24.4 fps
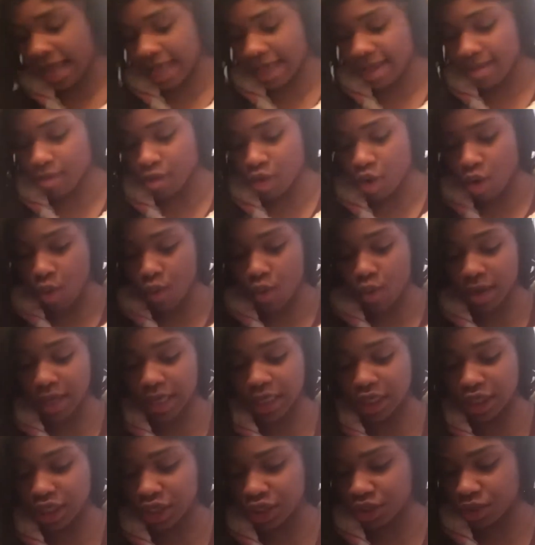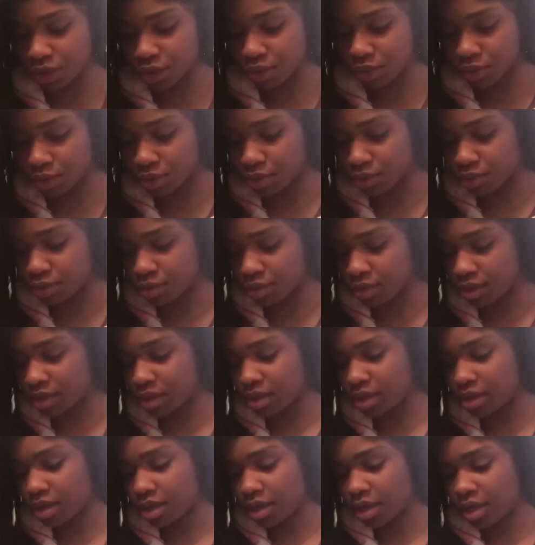am going to,
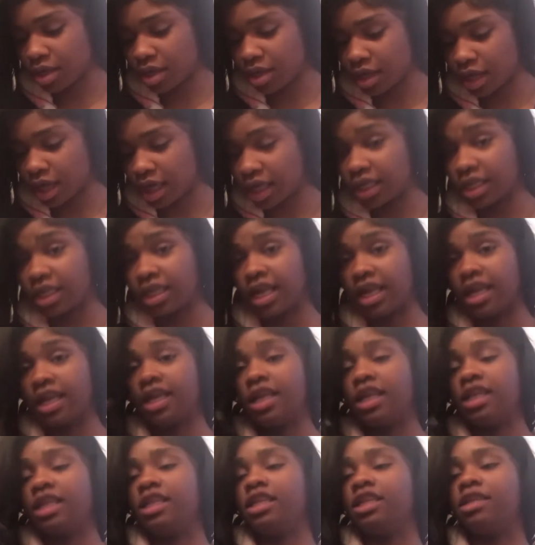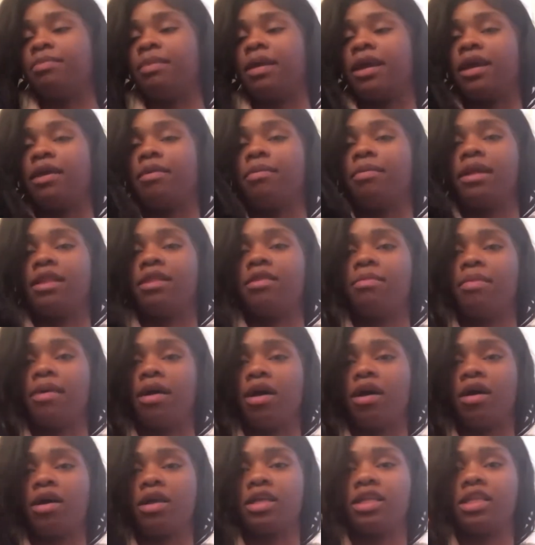I just had to get this back up out the
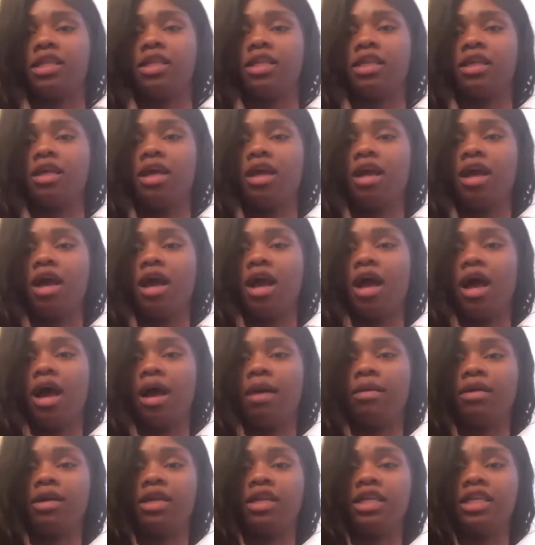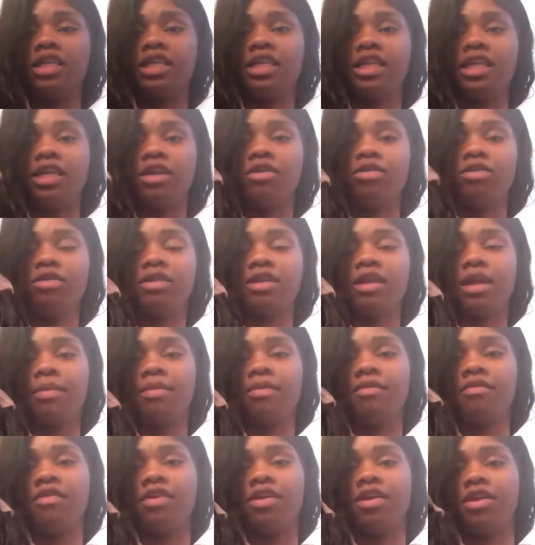box. I'm gonna set it on top of
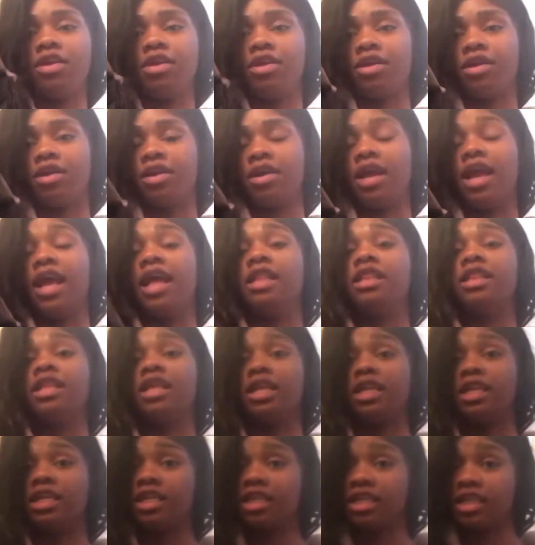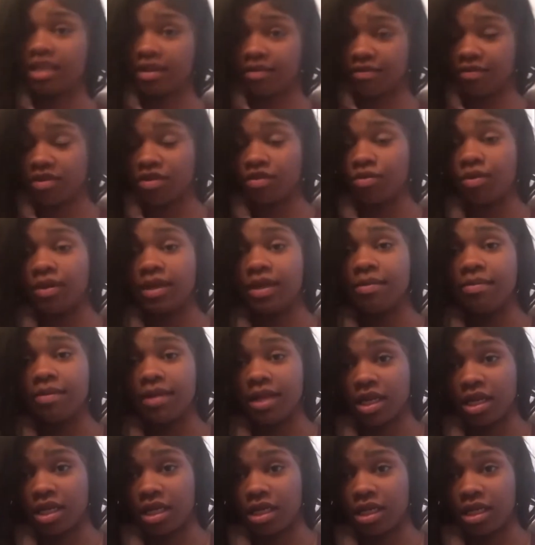here and let it sit for 20
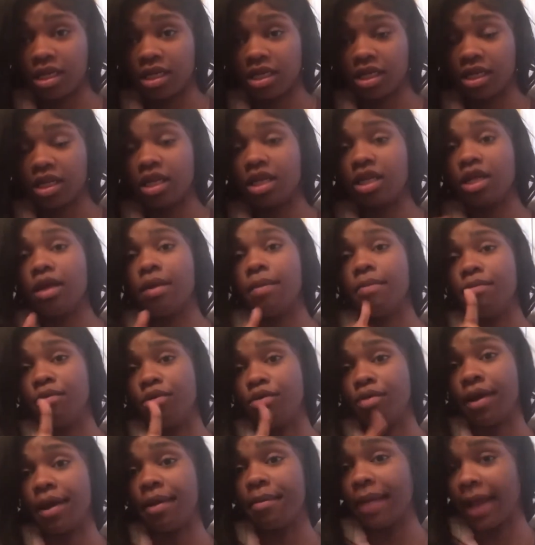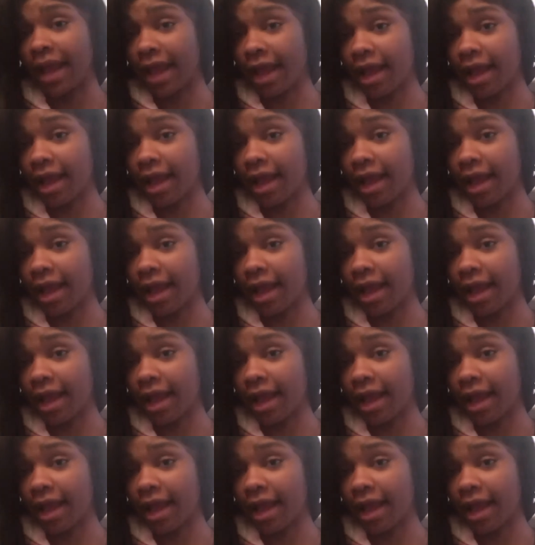minutes. Be right back.